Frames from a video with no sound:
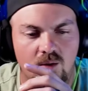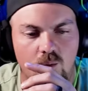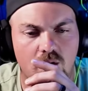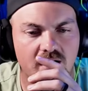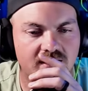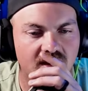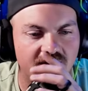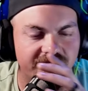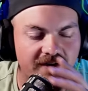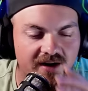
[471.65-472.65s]
What the
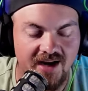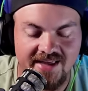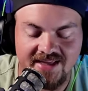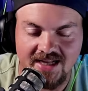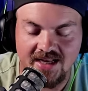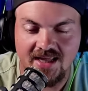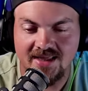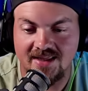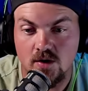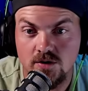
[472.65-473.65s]
fuck? And then
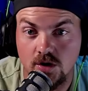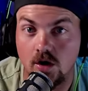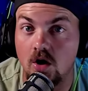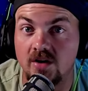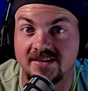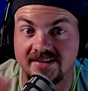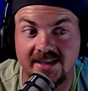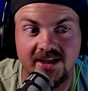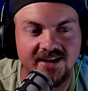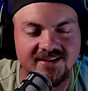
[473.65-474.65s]
those are all
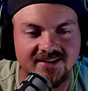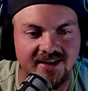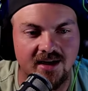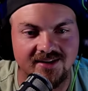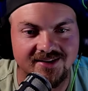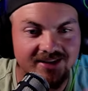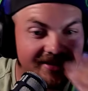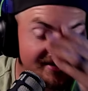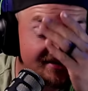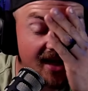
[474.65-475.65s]
serious, like on
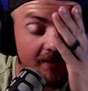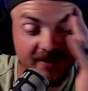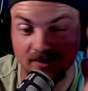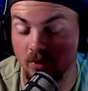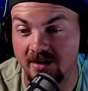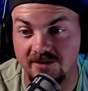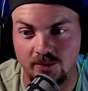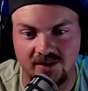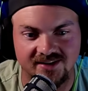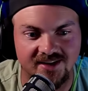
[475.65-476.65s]
serious topics, whatever you
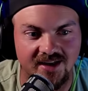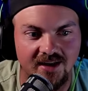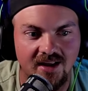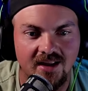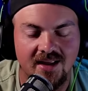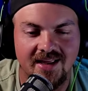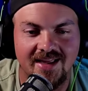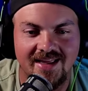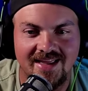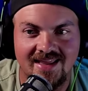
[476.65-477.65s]
want to say.
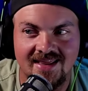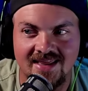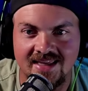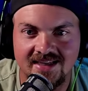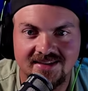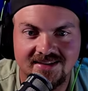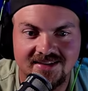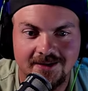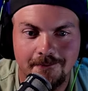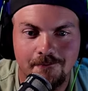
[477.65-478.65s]

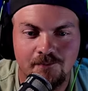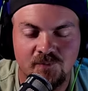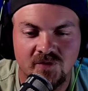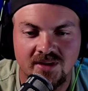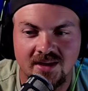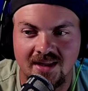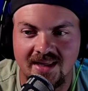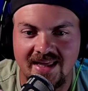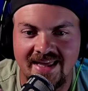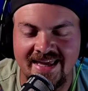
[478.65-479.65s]
This
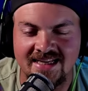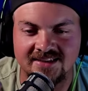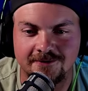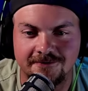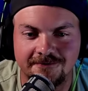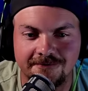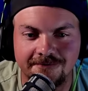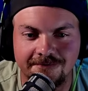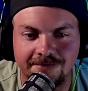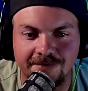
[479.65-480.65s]
is
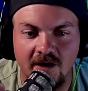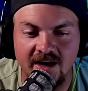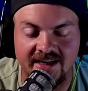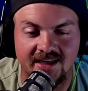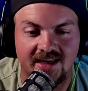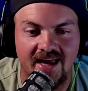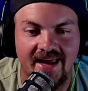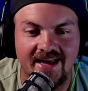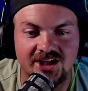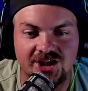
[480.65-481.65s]
funny
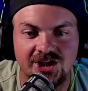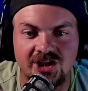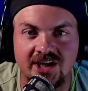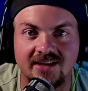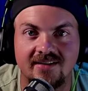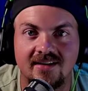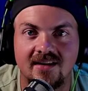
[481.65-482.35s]
as shit.